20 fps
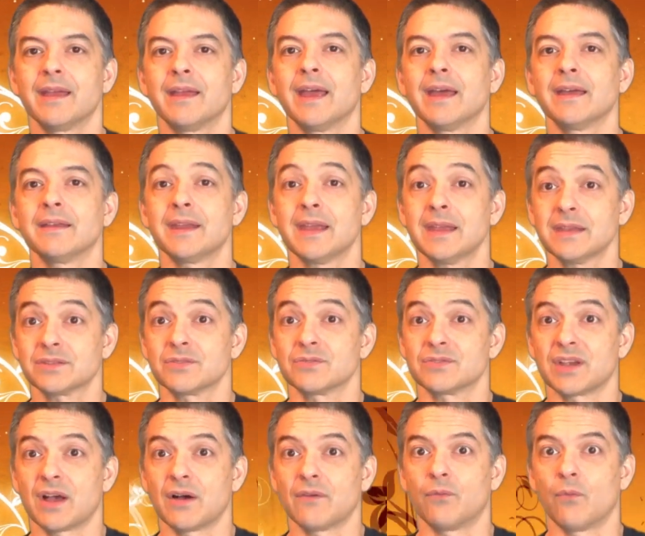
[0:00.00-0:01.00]
And ask
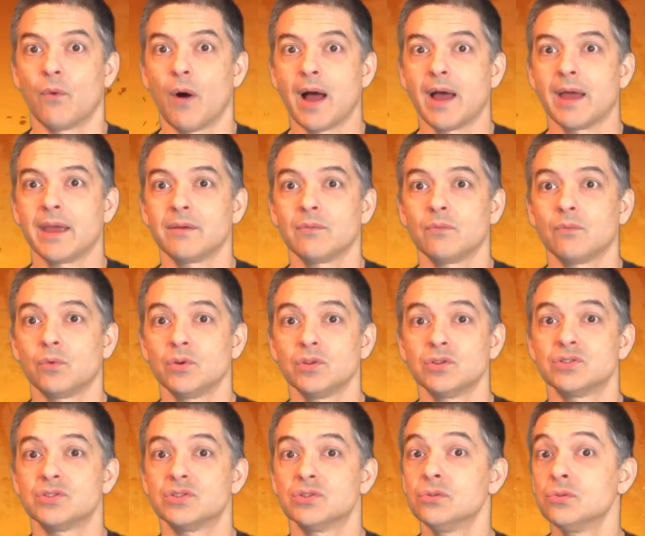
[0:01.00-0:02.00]
yourself, why
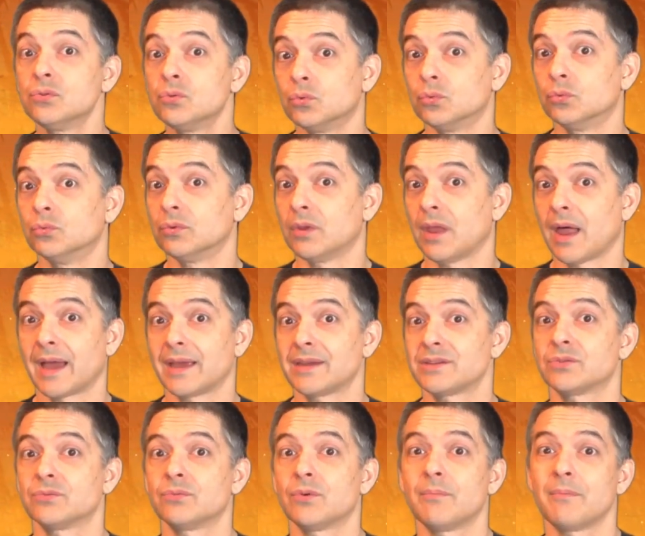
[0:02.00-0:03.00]
would you lie
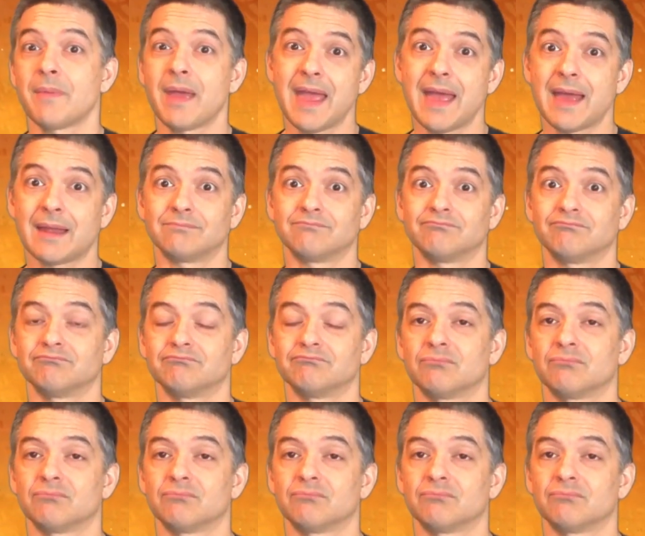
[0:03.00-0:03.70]
to a man?